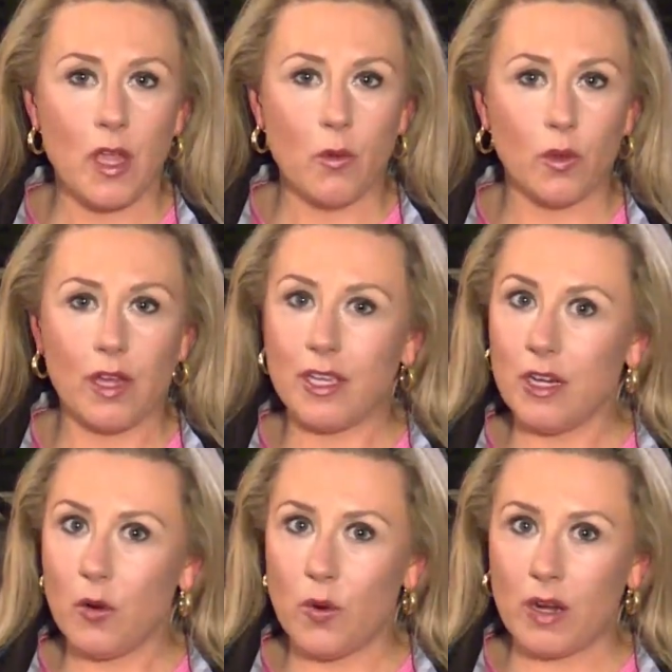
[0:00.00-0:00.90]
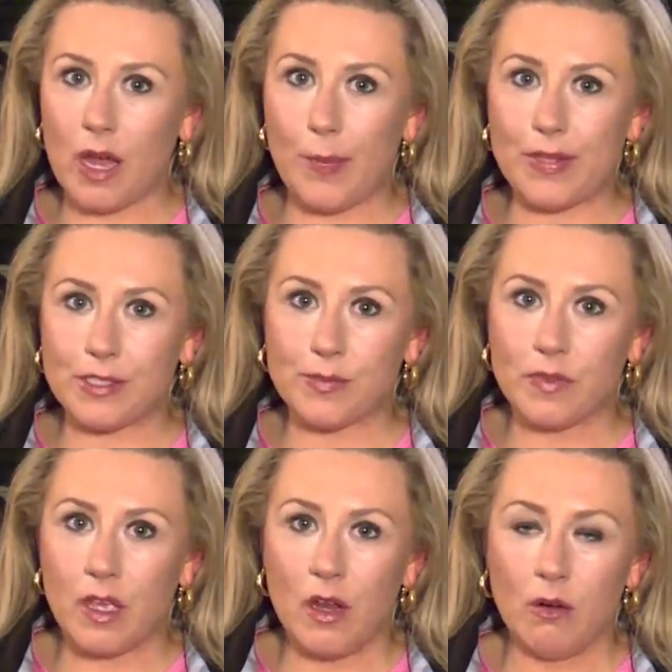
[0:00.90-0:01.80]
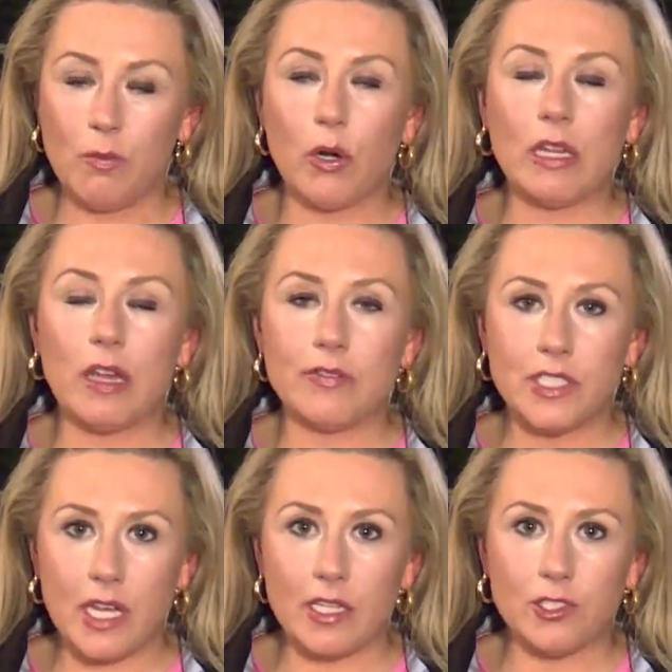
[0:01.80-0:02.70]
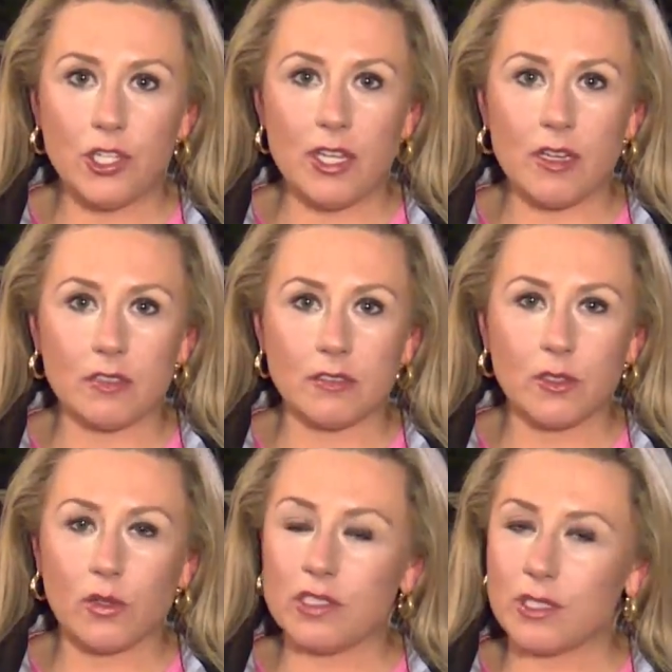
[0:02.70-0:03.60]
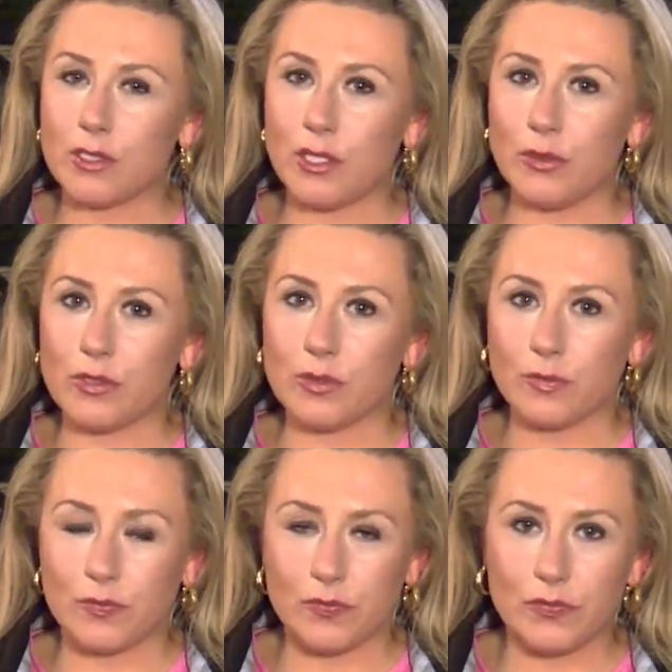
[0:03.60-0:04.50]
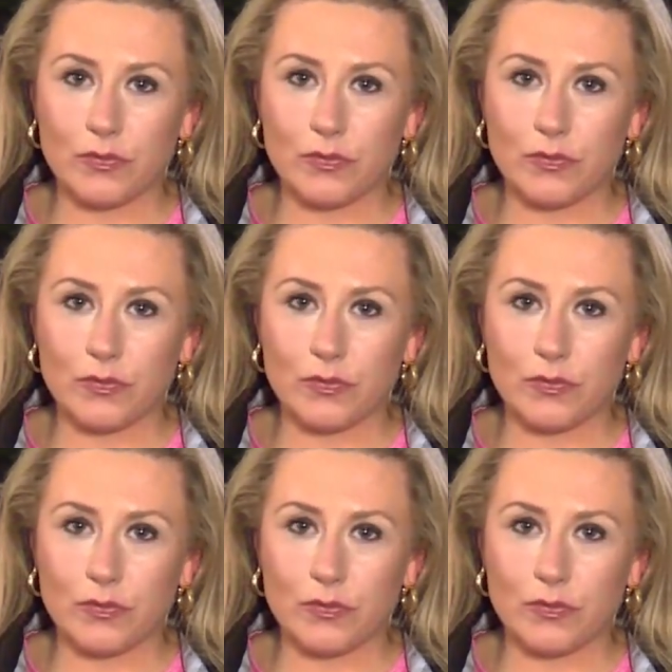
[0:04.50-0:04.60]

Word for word: We'll let you know what happens. Reporting live tonight, Jenny Young, KOIN 6 News. Yeah, a lot of